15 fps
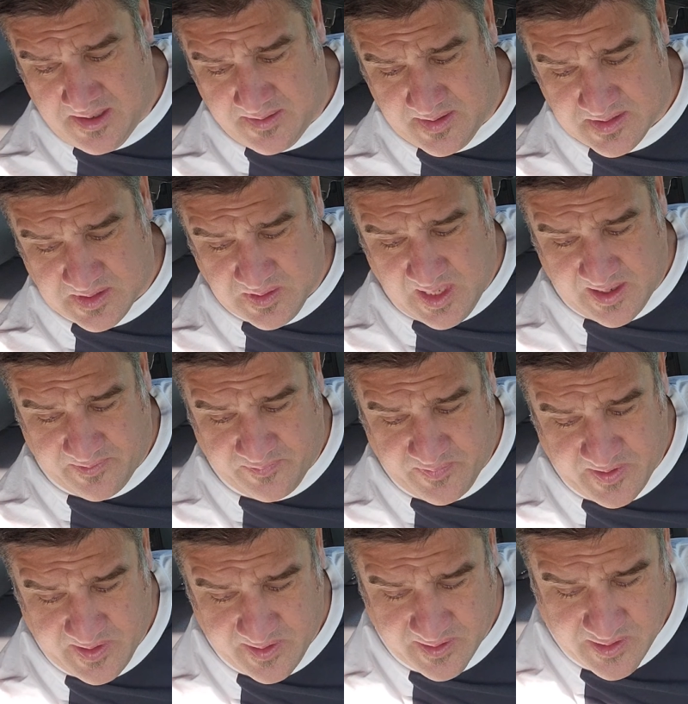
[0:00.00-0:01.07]
There's a lot of
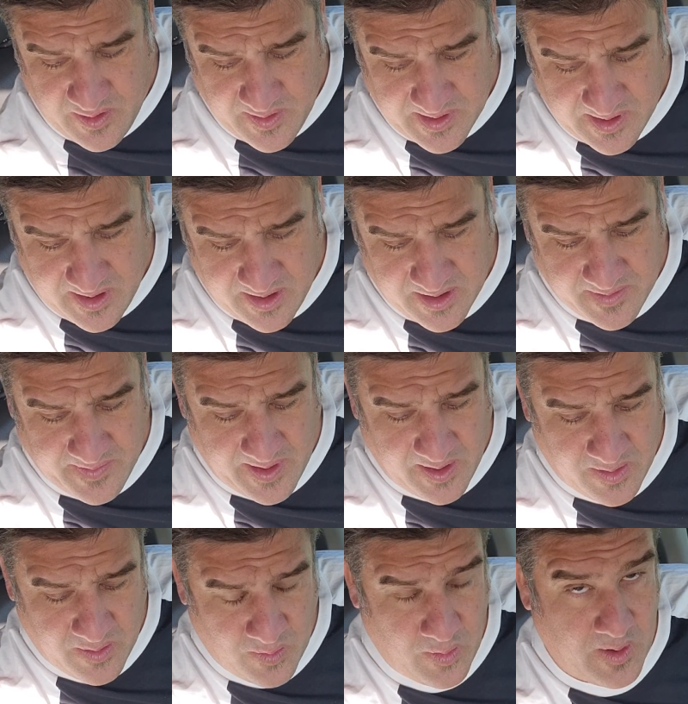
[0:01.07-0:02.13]
fear going on
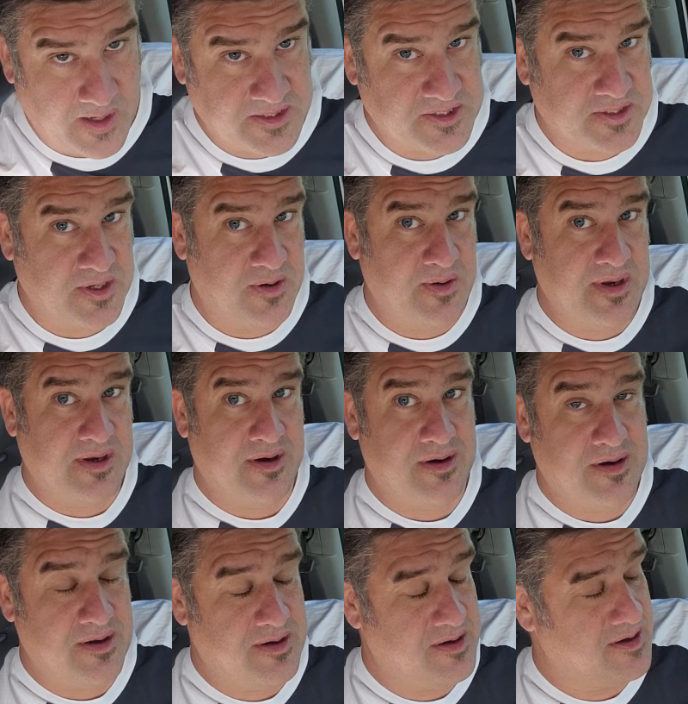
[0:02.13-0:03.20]
about what's going
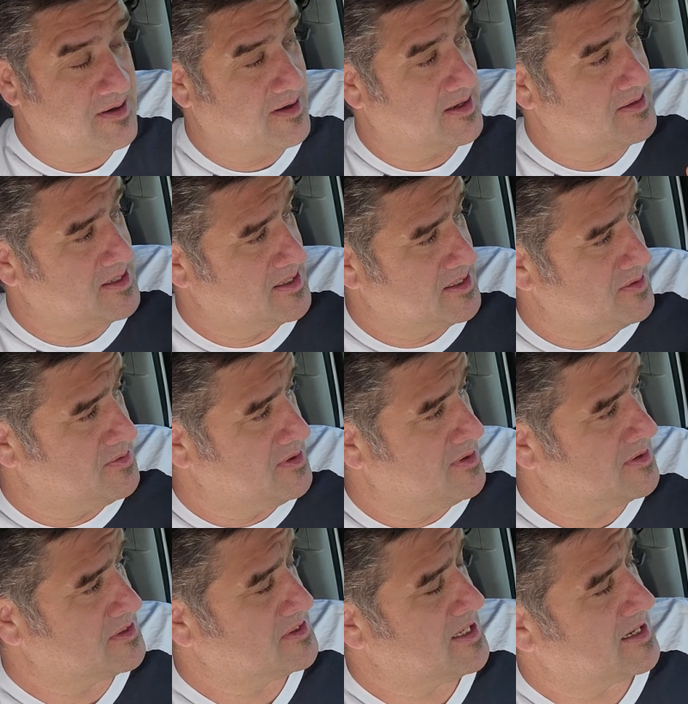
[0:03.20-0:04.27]
on, and I think you
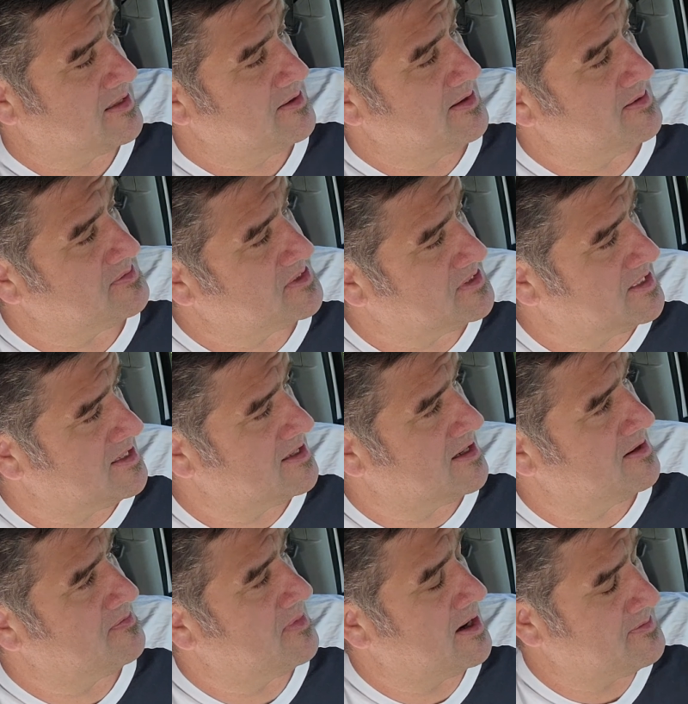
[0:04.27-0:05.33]
know exactly what I'm saying.
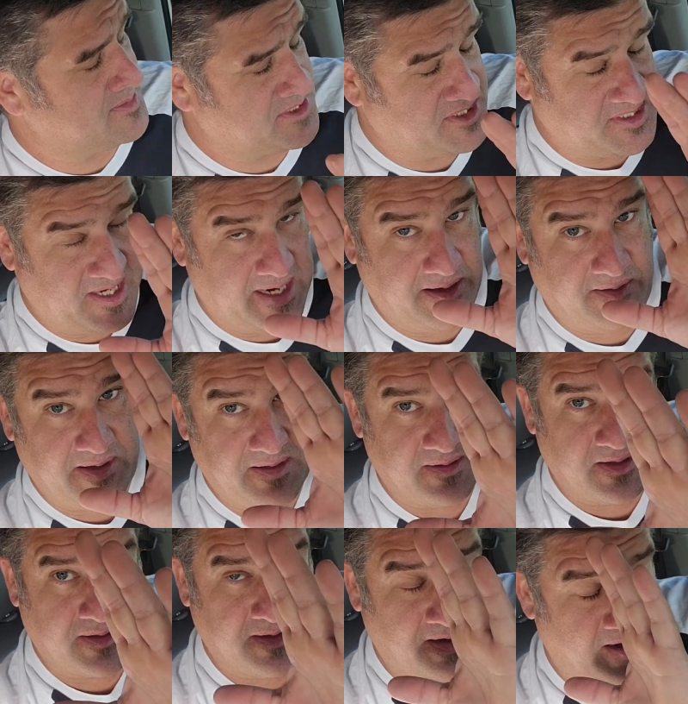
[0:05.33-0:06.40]
I'm channeling
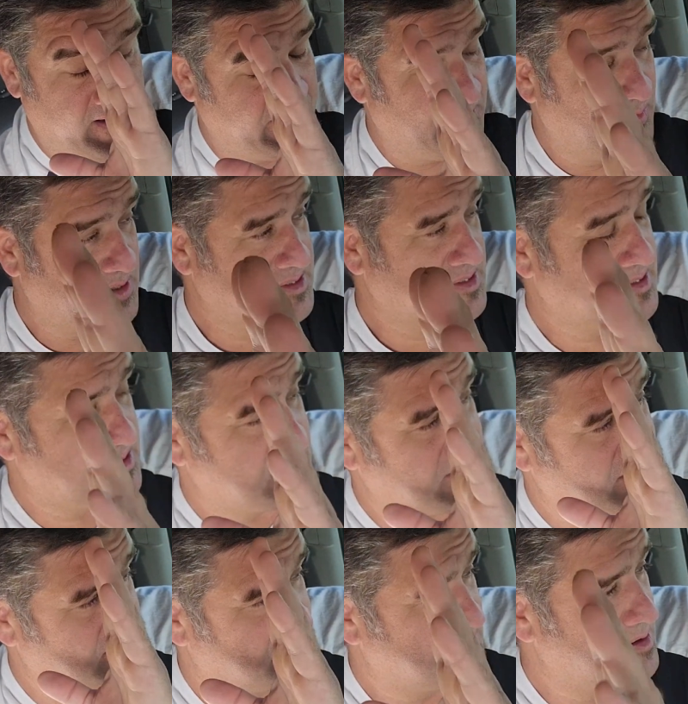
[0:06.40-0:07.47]
the thought of what's
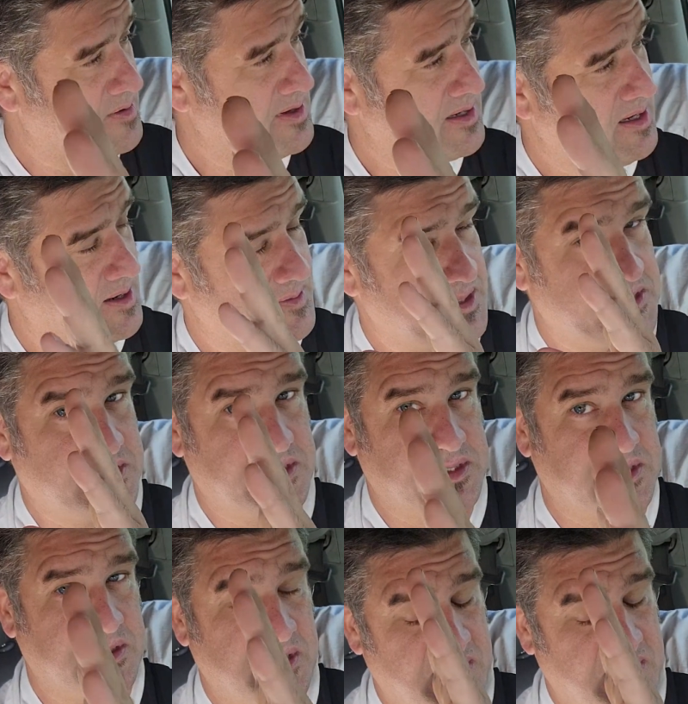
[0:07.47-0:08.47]
going on that's